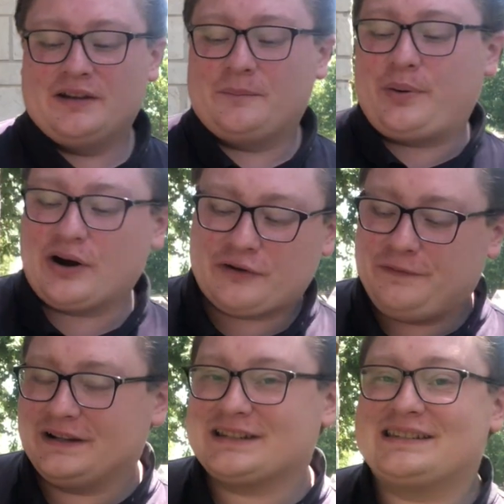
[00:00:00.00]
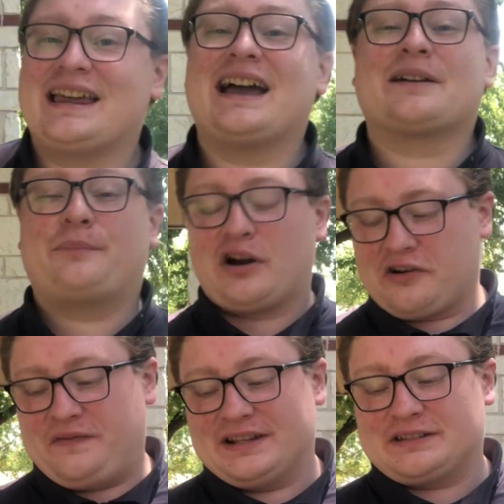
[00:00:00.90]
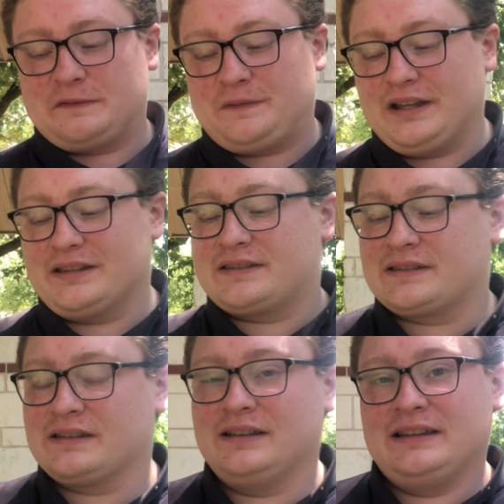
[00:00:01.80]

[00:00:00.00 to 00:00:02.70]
Perfect attack, perfect defense,